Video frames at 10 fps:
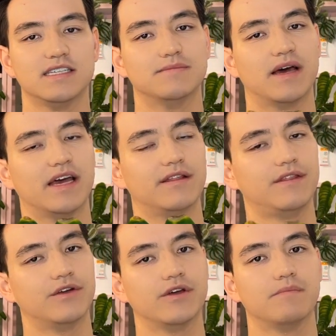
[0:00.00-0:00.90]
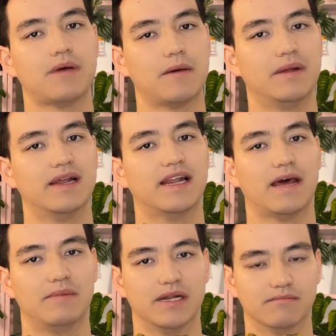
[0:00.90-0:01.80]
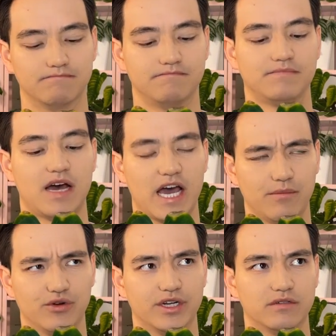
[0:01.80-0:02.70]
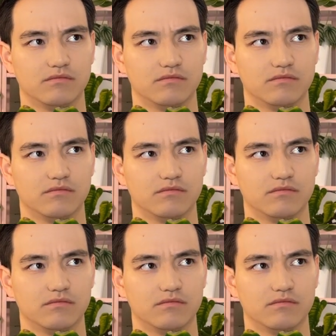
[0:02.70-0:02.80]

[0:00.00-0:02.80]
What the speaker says: my Anthurium Papillilaminum hybrid.